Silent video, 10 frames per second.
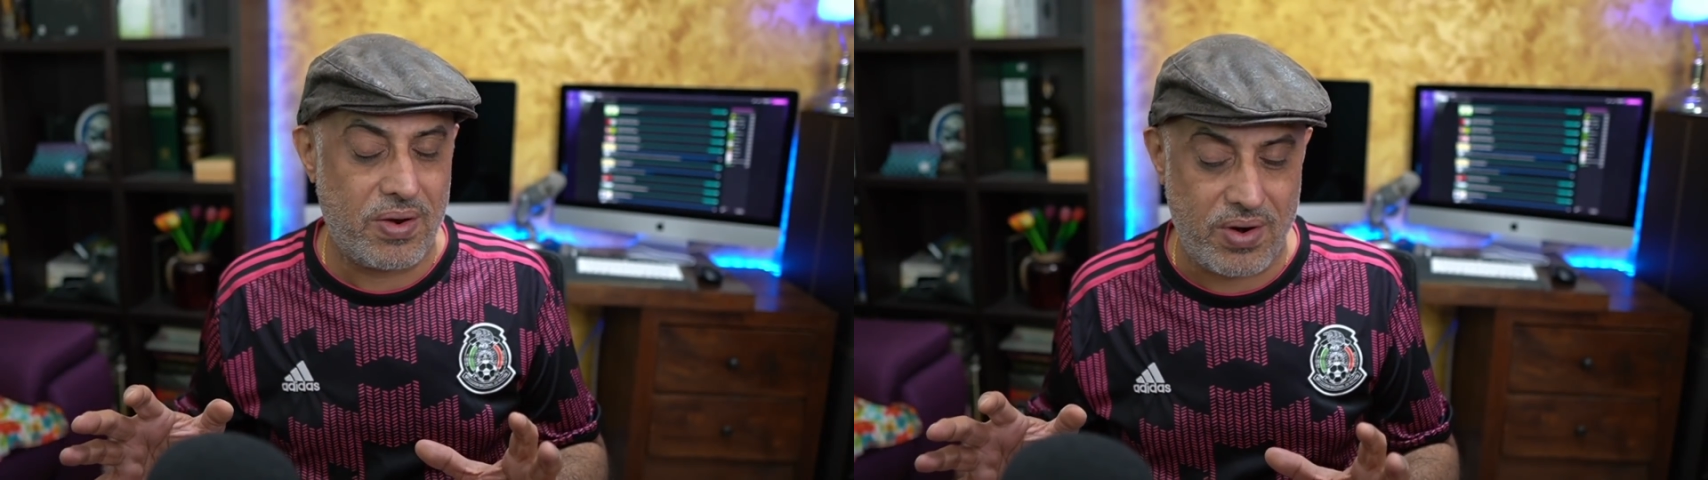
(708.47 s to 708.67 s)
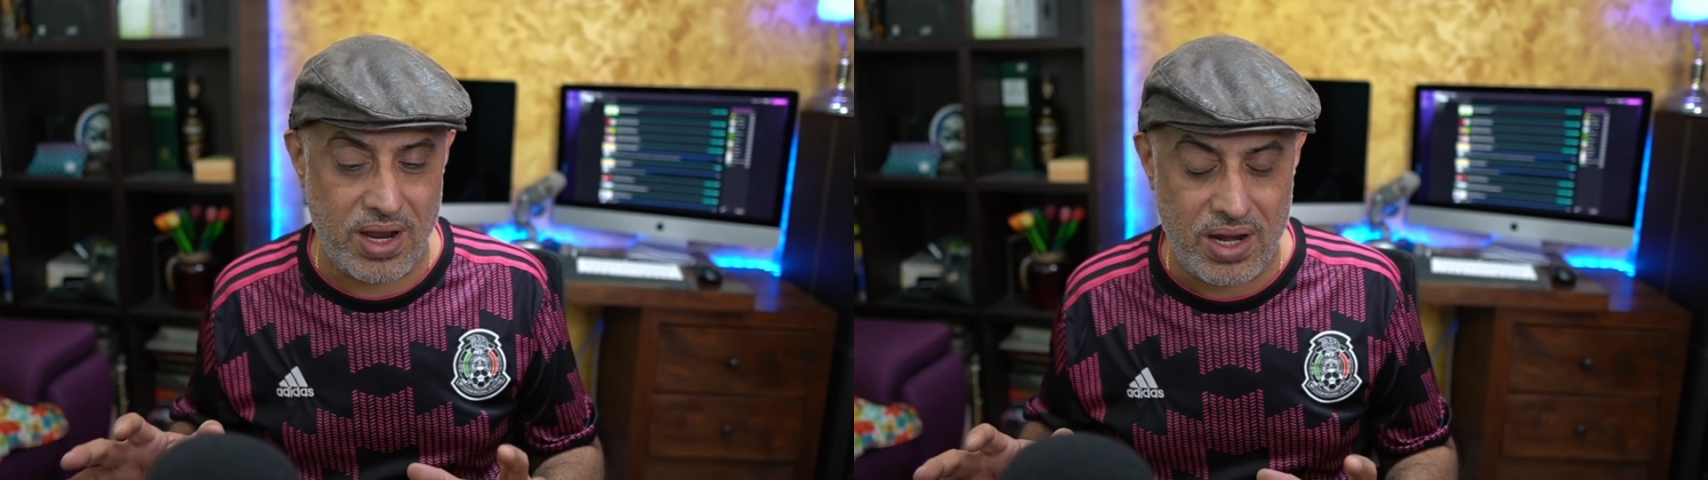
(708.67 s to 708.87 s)

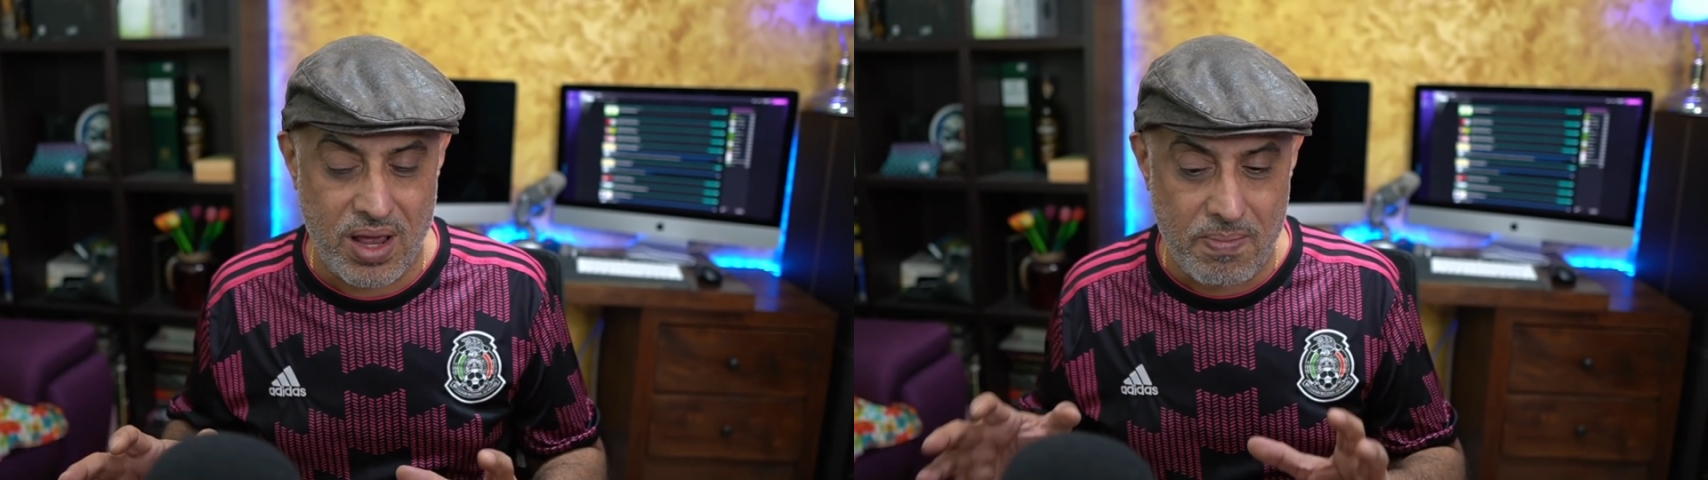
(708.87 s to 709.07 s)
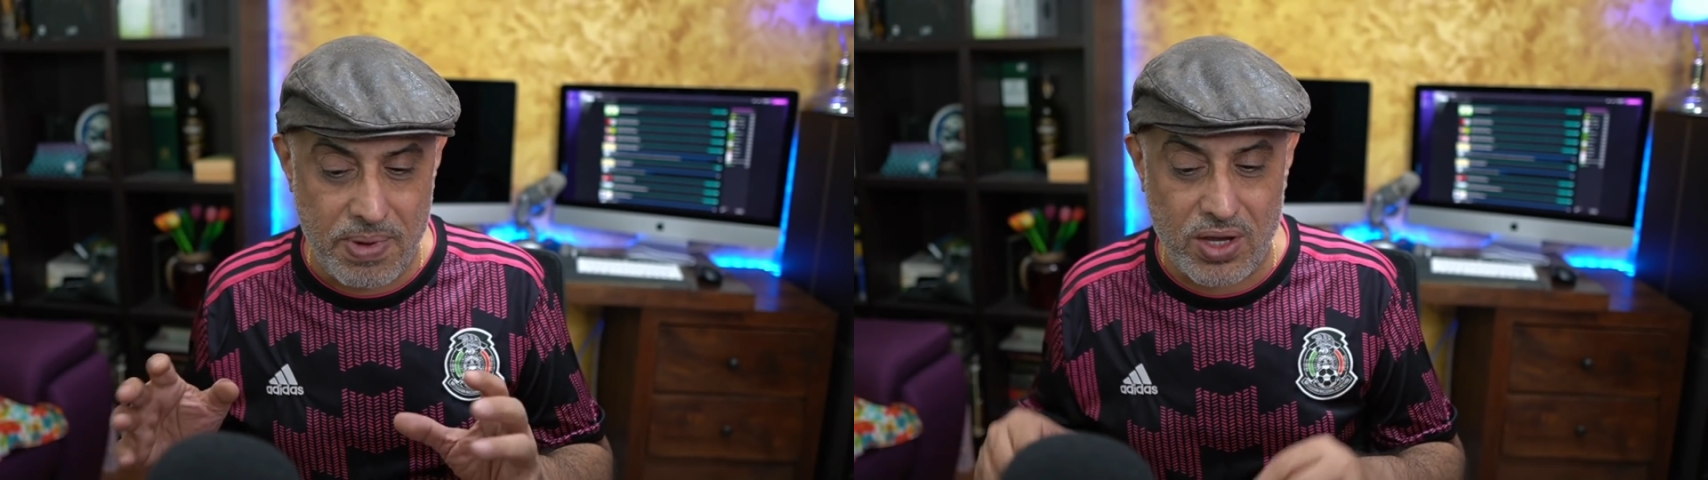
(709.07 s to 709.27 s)
right?
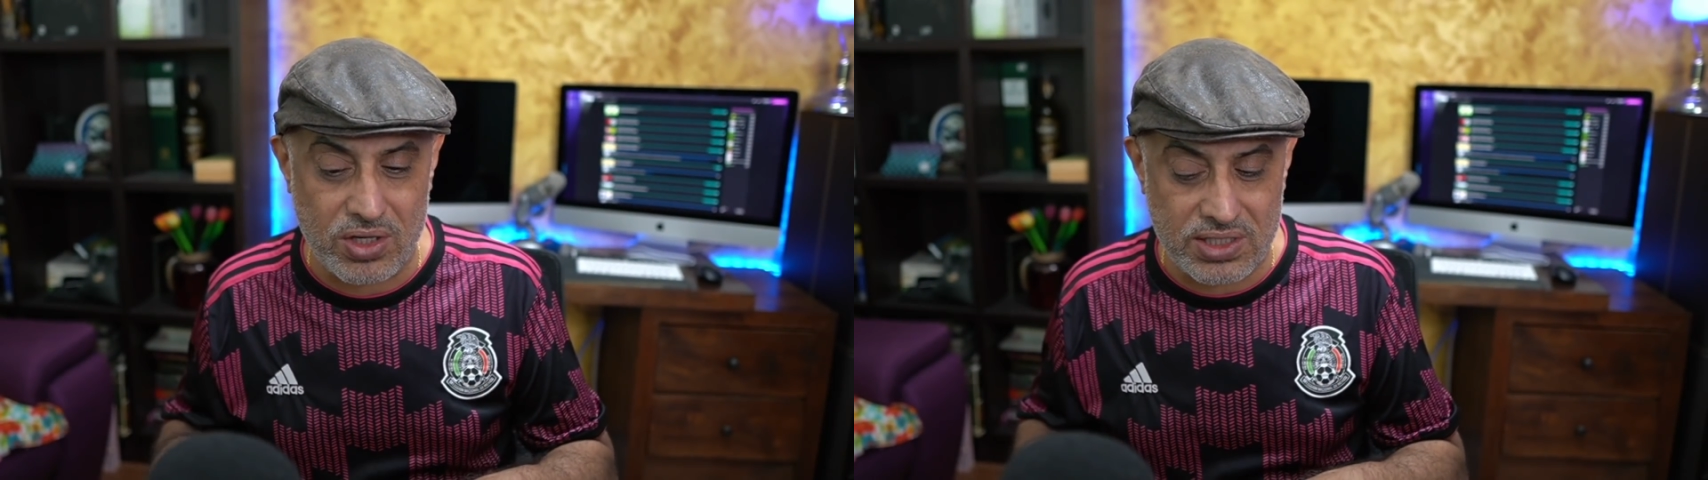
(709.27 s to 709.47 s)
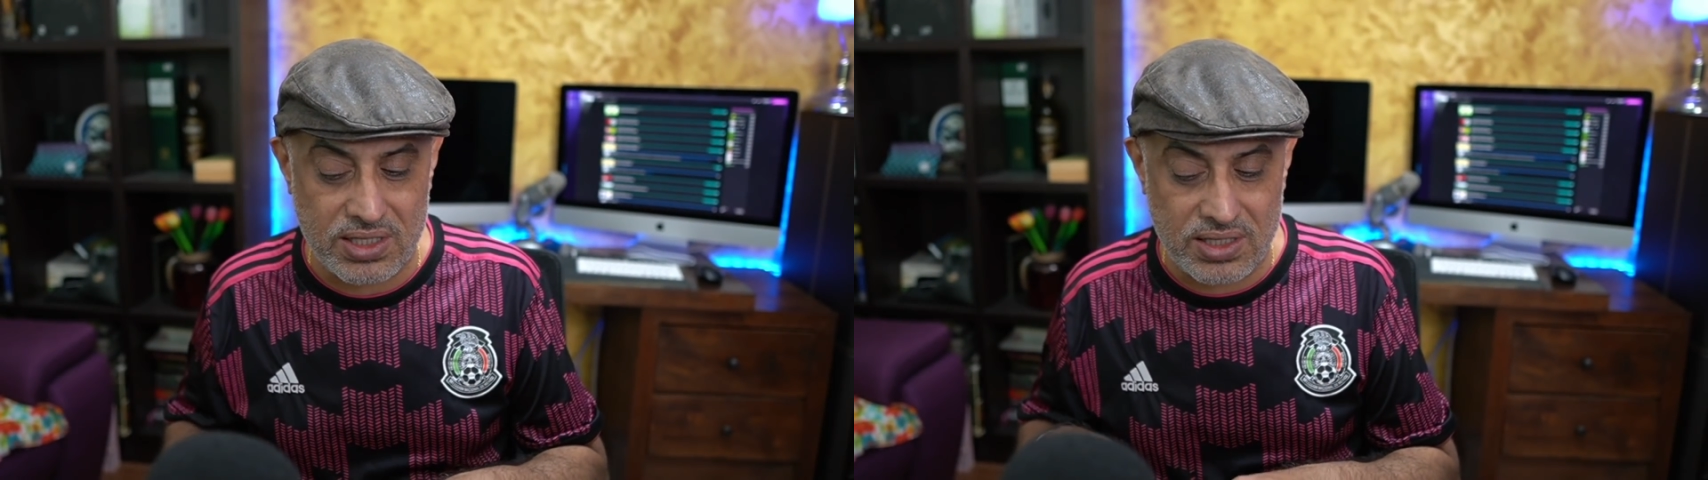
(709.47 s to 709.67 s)

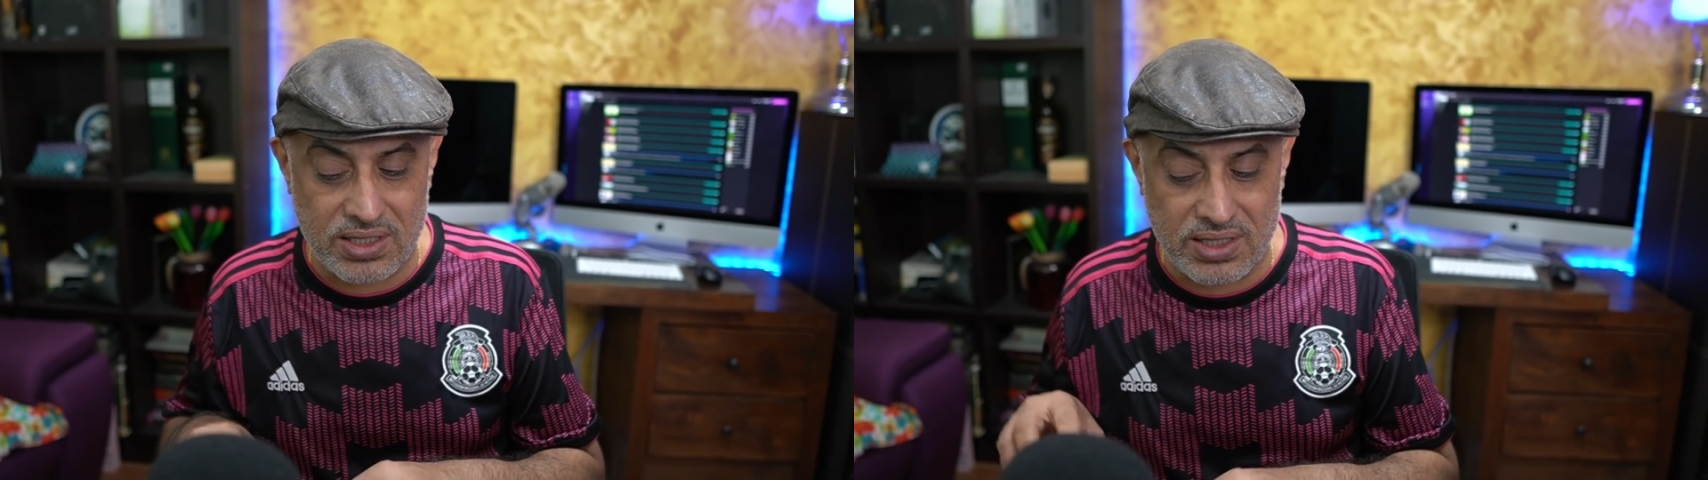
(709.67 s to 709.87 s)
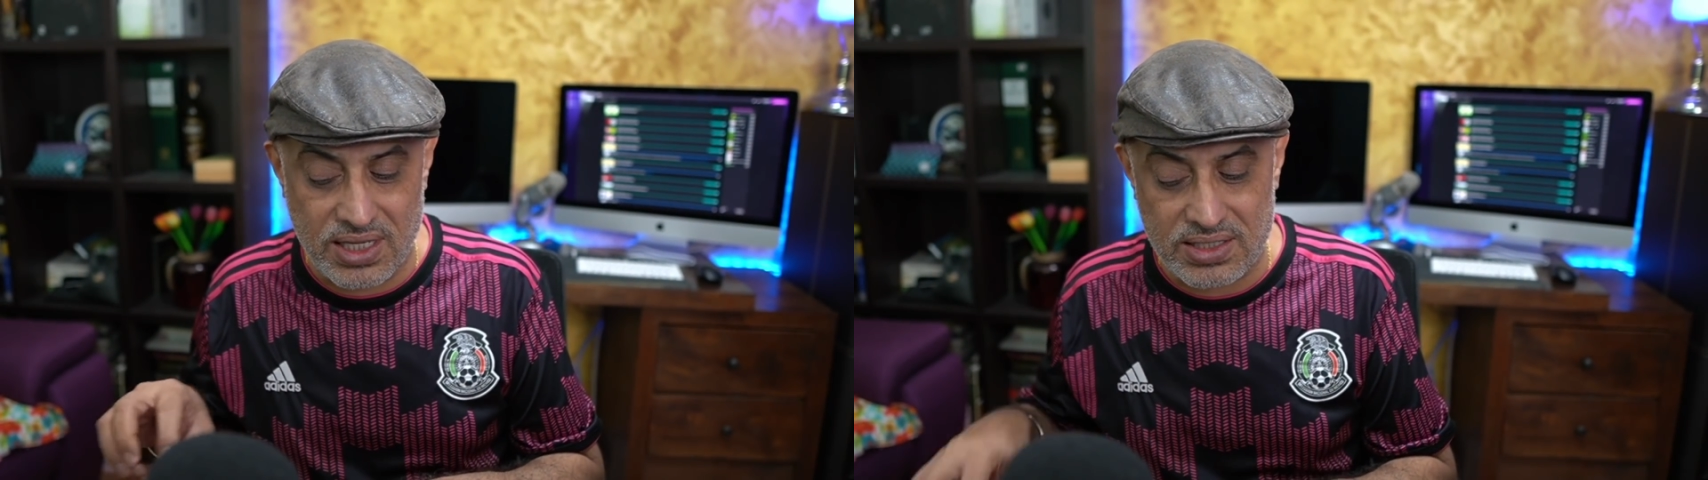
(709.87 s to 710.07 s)
Because
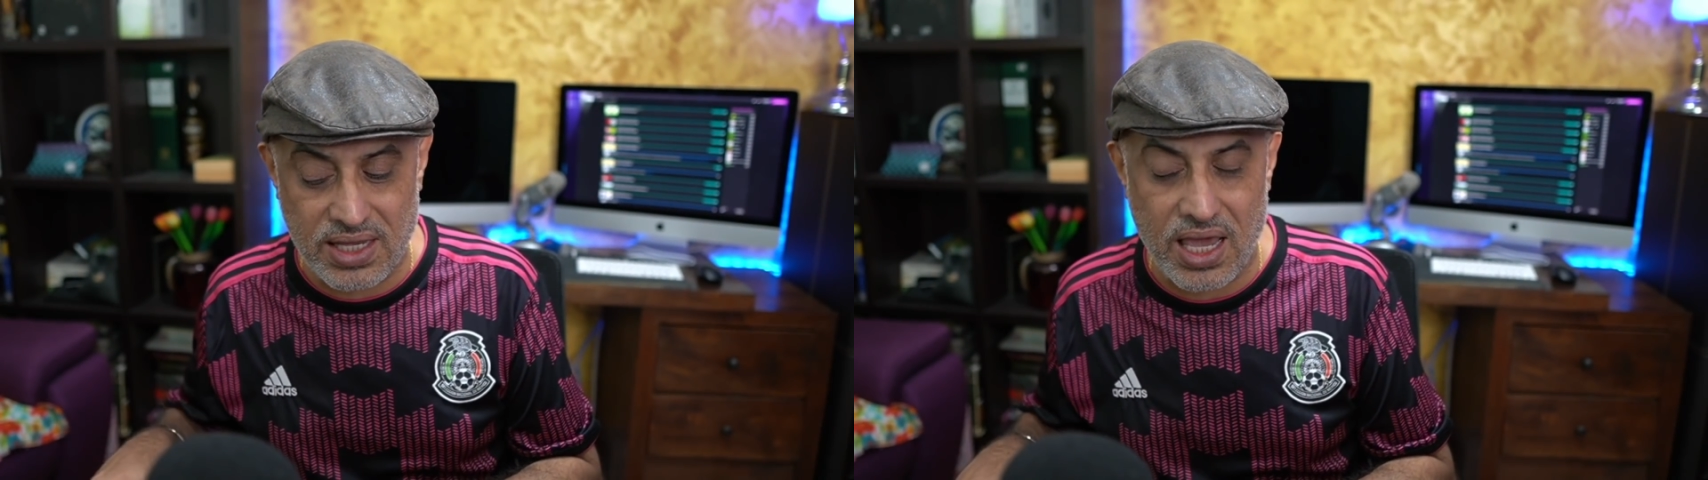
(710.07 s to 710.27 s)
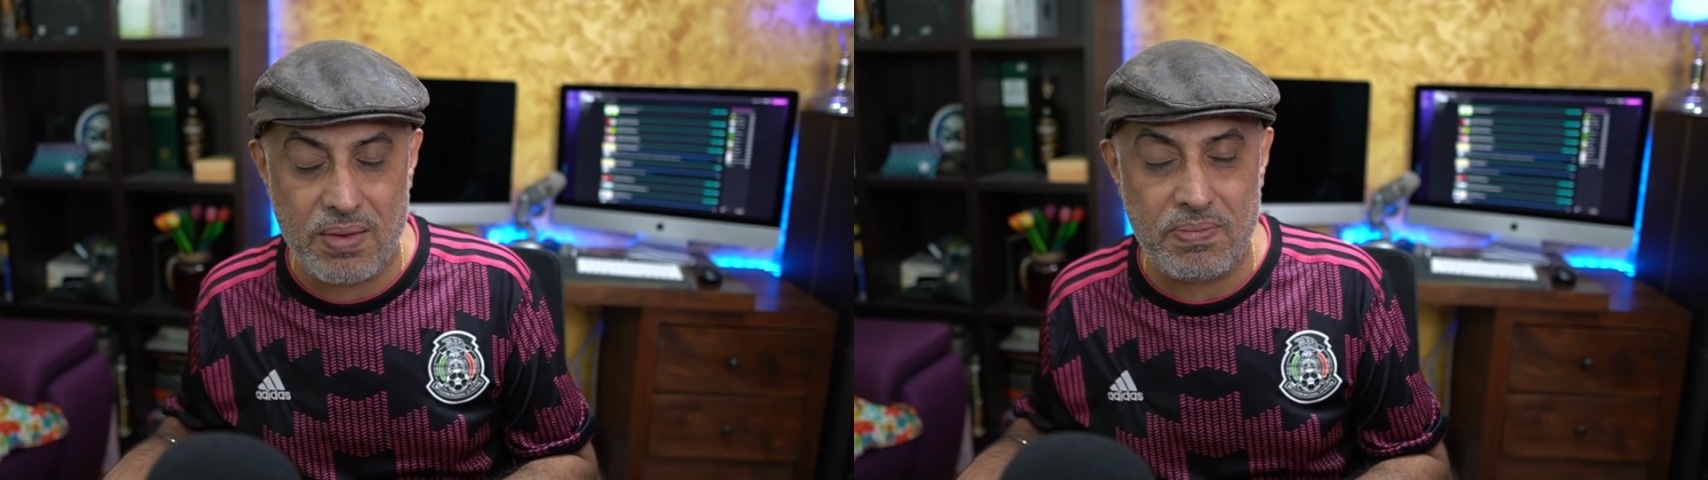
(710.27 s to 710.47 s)
this
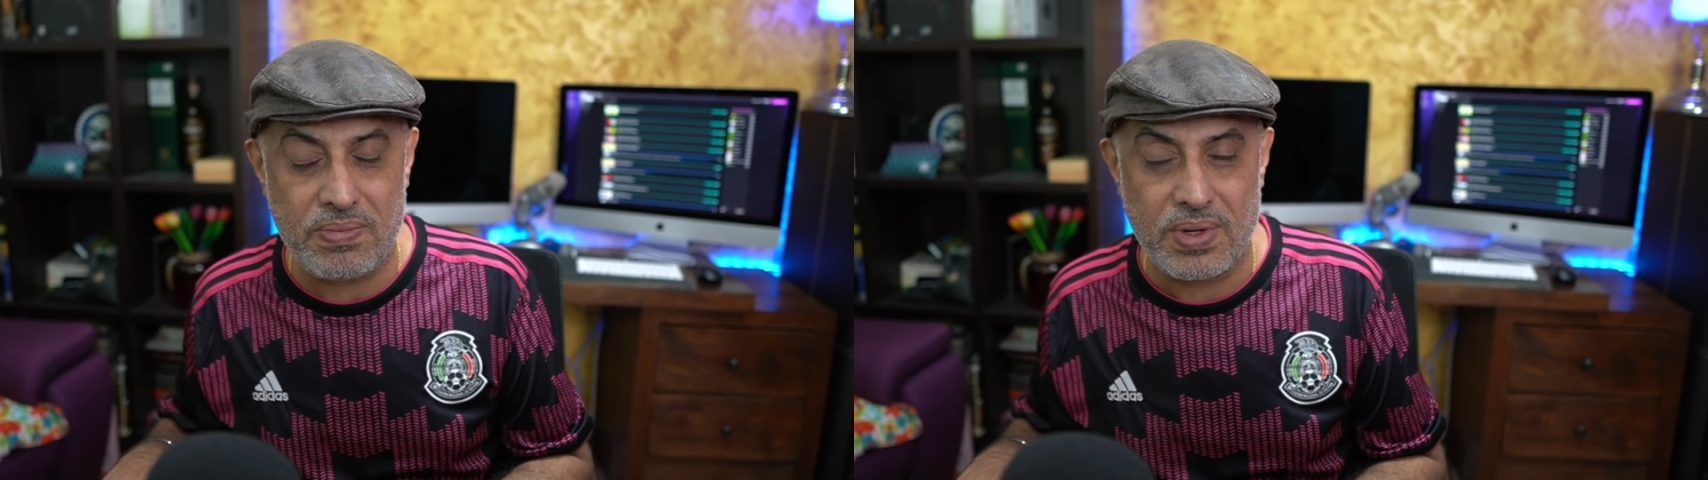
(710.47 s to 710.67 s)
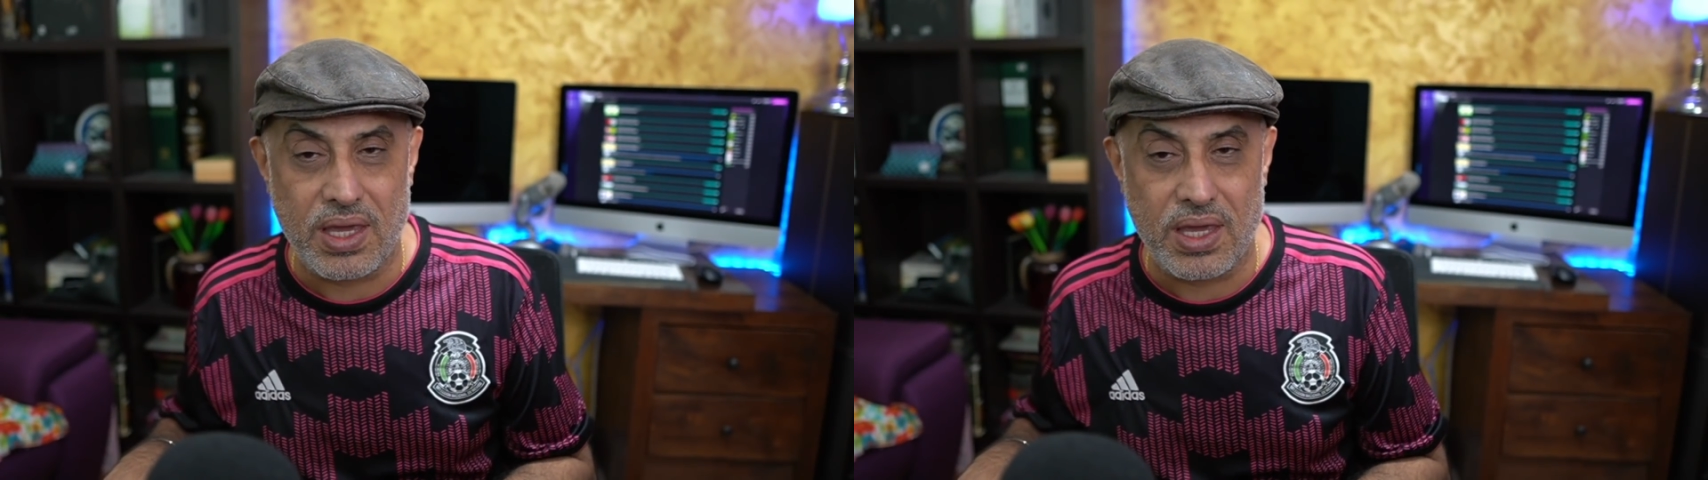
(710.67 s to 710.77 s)
game